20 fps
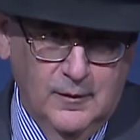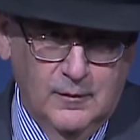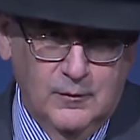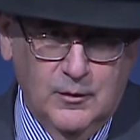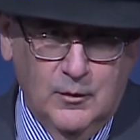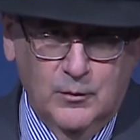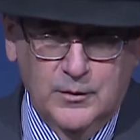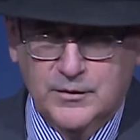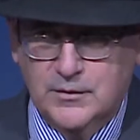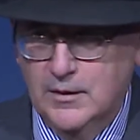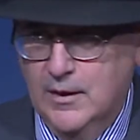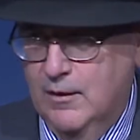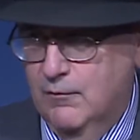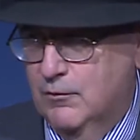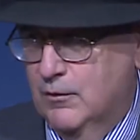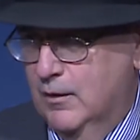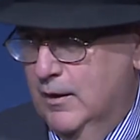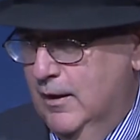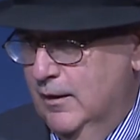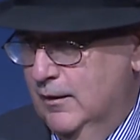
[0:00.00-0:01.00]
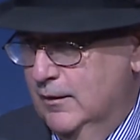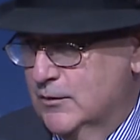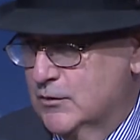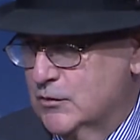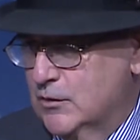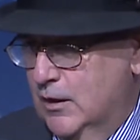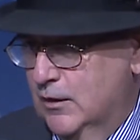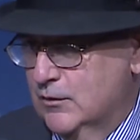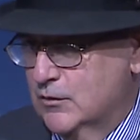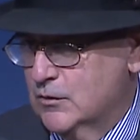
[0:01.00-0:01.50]
There was never any
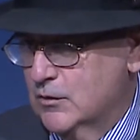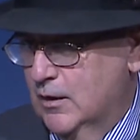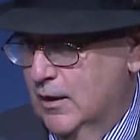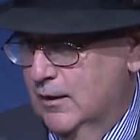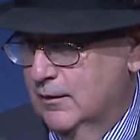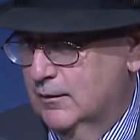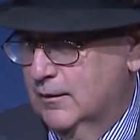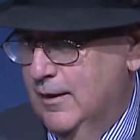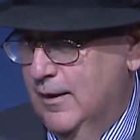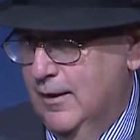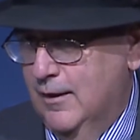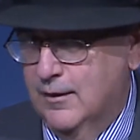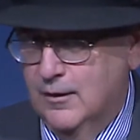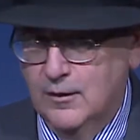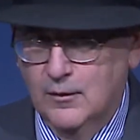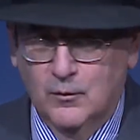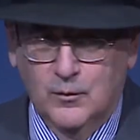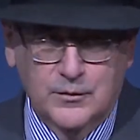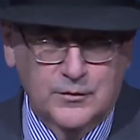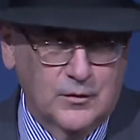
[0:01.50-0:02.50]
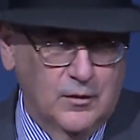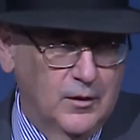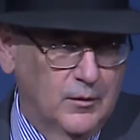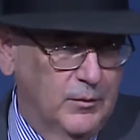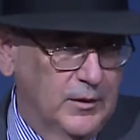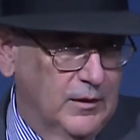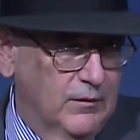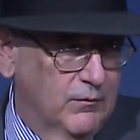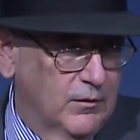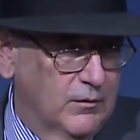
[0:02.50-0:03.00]
sense that Canada was going to
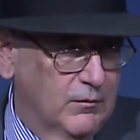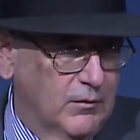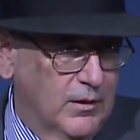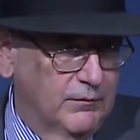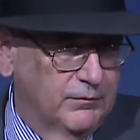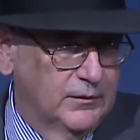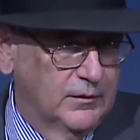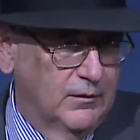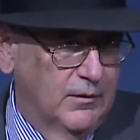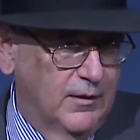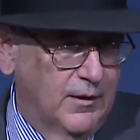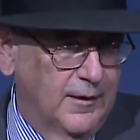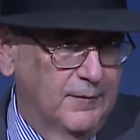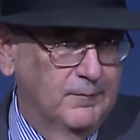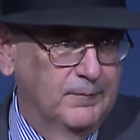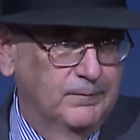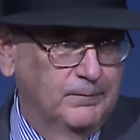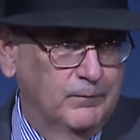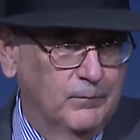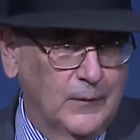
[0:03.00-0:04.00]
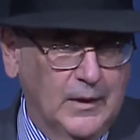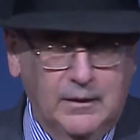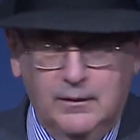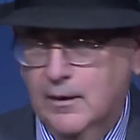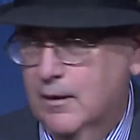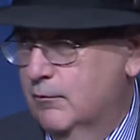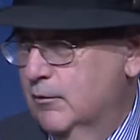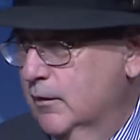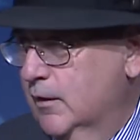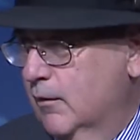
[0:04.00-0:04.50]
be given a rough time.
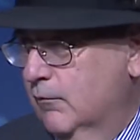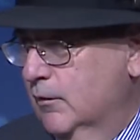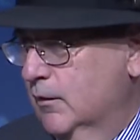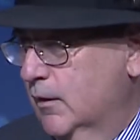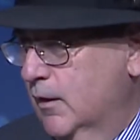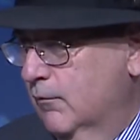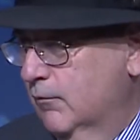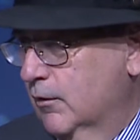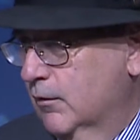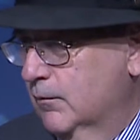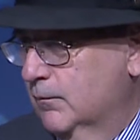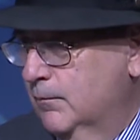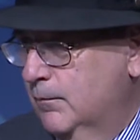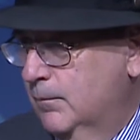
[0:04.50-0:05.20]
Never, never, never.